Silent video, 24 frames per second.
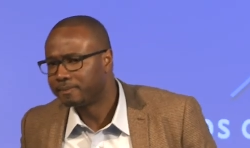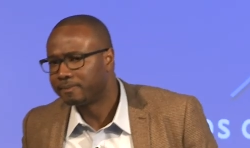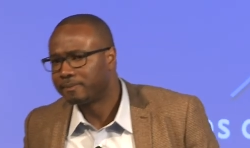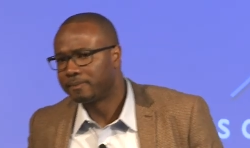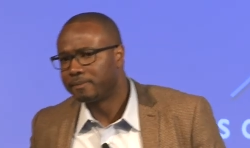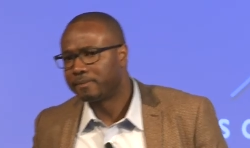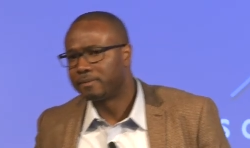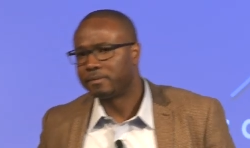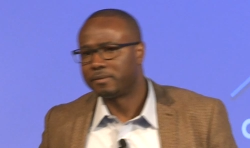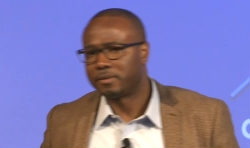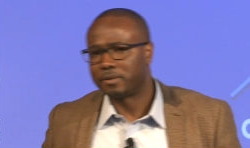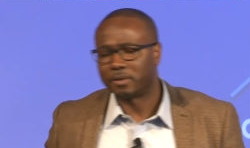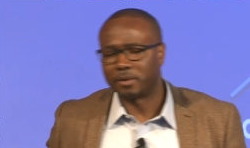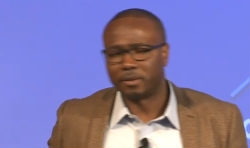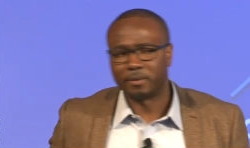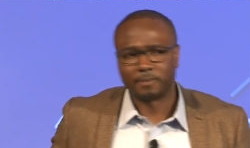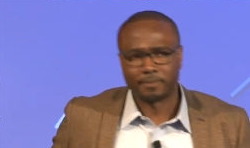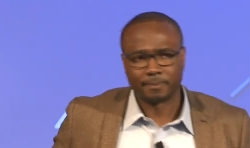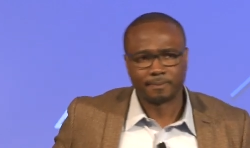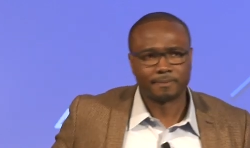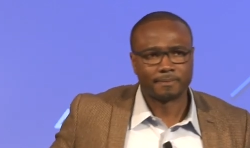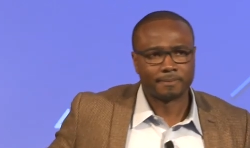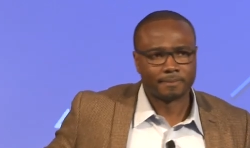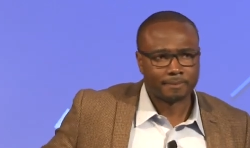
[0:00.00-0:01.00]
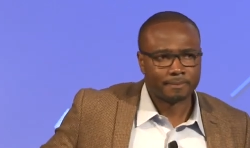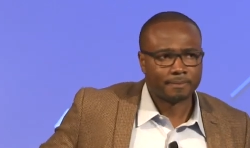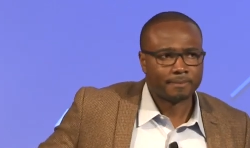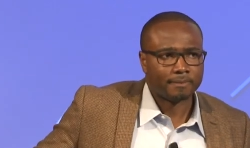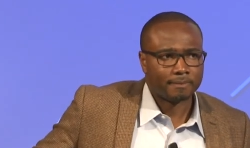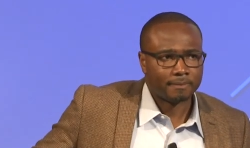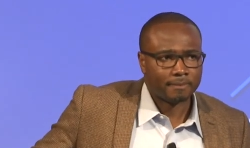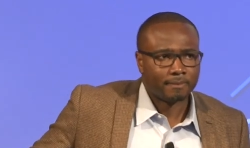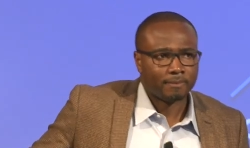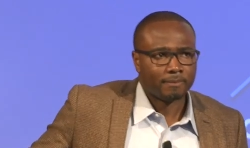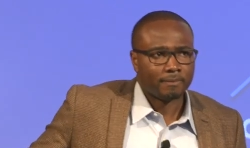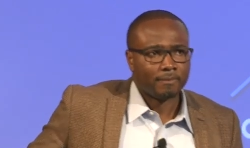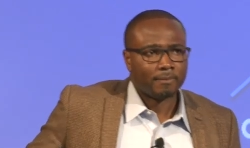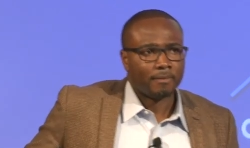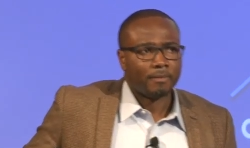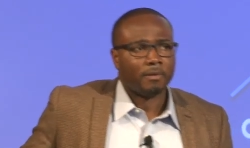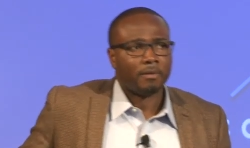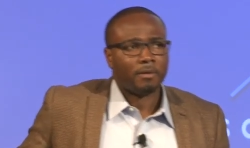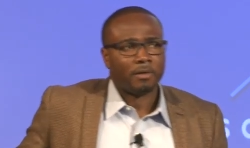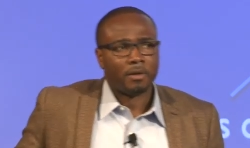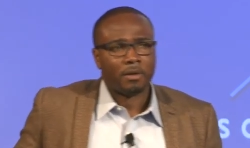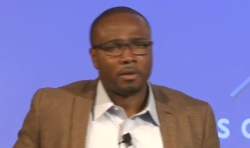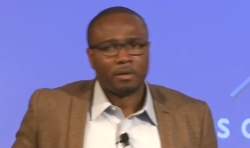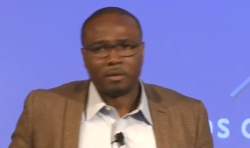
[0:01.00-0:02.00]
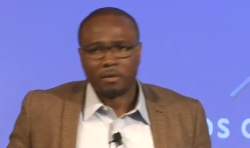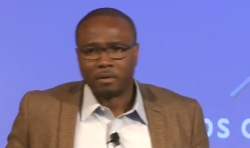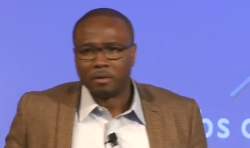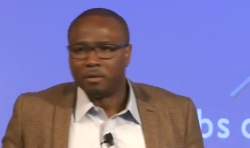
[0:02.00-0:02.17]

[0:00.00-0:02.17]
Nothing is said.